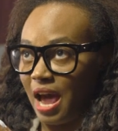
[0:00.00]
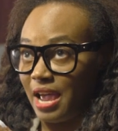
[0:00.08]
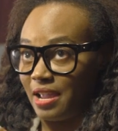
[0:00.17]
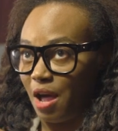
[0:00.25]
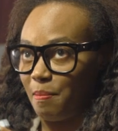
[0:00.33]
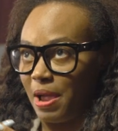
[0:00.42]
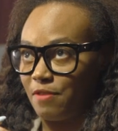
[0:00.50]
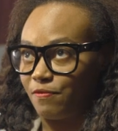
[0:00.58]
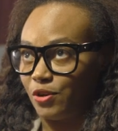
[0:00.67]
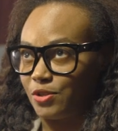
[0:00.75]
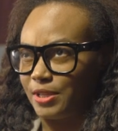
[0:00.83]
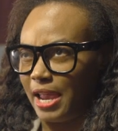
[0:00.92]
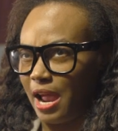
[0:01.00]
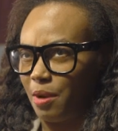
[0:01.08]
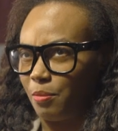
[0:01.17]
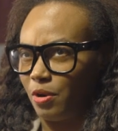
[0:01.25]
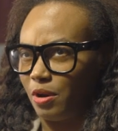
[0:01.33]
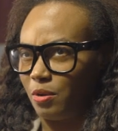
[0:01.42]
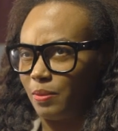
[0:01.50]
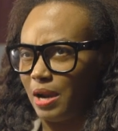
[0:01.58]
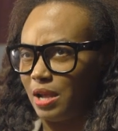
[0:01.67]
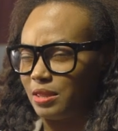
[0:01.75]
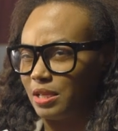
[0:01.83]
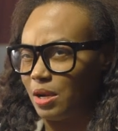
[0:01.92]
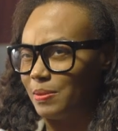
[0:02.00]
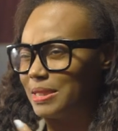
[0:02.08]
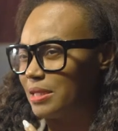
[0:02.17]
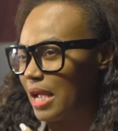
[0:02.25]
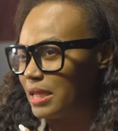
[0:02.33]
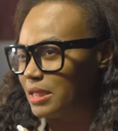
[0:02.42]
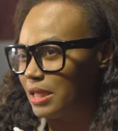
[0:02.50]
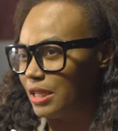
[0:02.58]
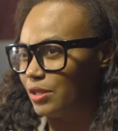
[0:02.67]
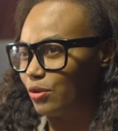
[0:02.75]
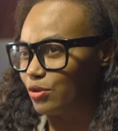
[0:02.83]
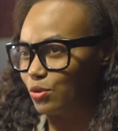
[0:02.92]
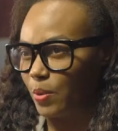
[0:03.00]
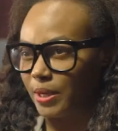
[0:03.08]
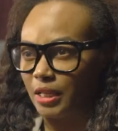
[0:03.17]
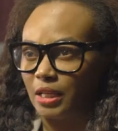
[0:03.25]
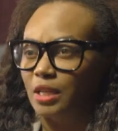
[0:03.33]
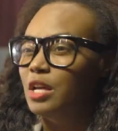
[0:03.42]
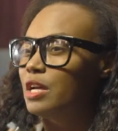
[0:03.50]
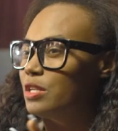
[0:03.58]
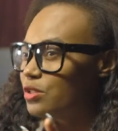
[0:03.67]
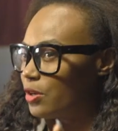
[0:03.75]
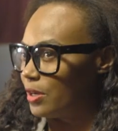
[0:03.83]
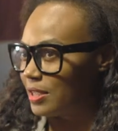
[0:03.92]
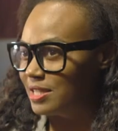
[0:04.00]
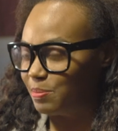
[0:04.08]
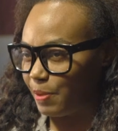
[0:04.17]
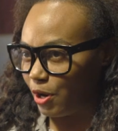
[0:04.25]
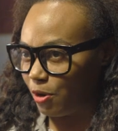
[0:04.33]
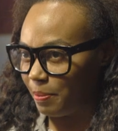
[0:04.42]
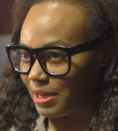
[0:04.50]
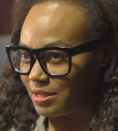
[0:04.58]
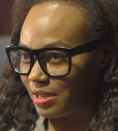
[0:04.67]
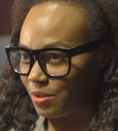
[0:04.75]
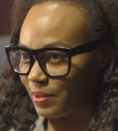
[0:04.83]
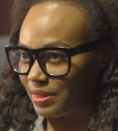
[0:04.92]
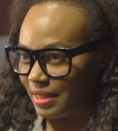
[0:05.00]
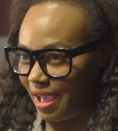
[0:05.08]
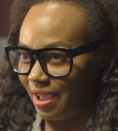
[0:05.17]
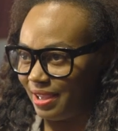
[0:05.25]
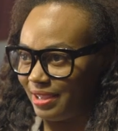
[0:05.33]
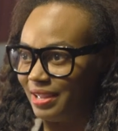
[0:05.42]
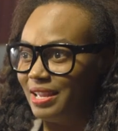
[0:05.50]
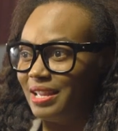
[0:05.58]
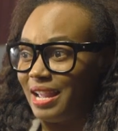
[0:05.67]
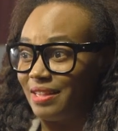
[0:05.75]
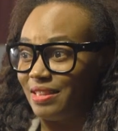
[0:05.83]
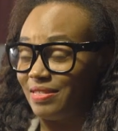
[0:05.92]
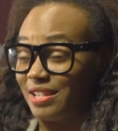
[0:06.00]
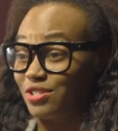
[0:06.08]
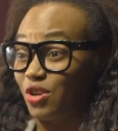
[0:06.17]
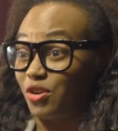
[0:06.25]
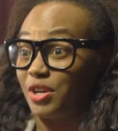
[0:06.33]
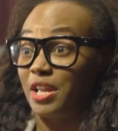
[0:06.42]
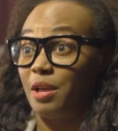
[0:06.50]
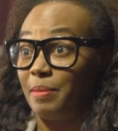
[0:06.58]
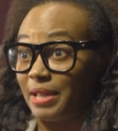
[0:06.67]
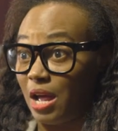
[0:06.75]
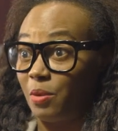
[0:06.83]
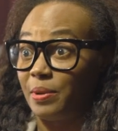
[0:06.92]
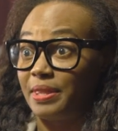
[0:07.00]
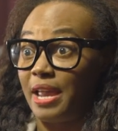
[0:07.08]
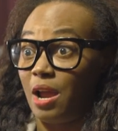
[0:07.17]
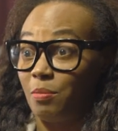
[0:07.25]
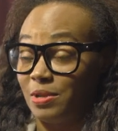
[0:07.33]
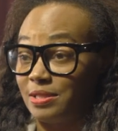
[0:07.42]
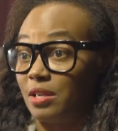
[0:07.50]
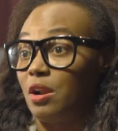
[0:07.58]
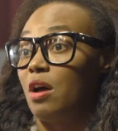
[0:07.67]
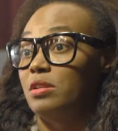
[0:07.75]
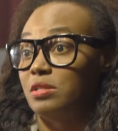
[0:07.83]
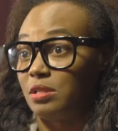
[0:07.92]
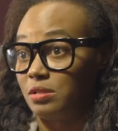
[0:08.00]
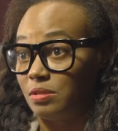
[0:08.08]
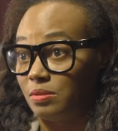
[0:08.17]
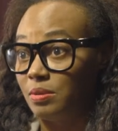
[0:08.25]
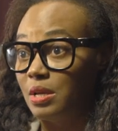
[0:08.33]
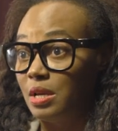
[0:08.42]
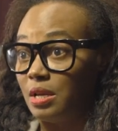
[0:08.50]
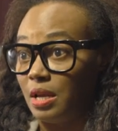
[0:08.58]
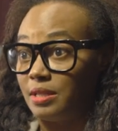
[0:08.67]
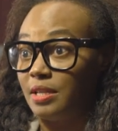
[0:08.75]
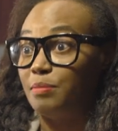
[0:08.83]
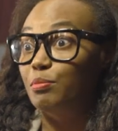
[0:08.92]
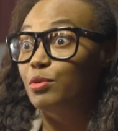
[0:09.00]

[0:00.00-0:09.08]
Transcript: I got my first camera when I think I was 19 or 20, started experimenting with that. And then they started coming out with cameras that also did